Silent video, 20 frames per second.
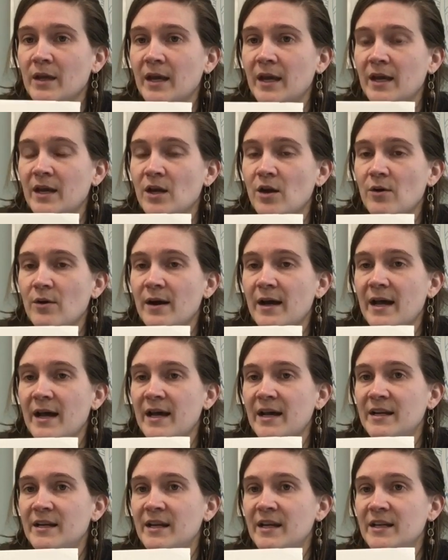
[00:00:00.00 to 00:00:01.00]
and go
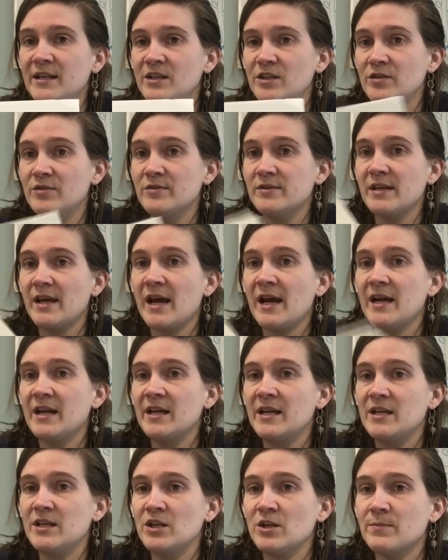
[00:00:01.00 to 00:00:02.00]
ahead and use that
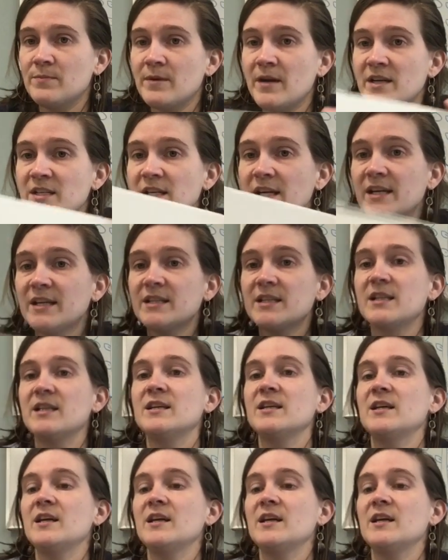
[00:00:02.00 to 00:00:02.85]
in your project.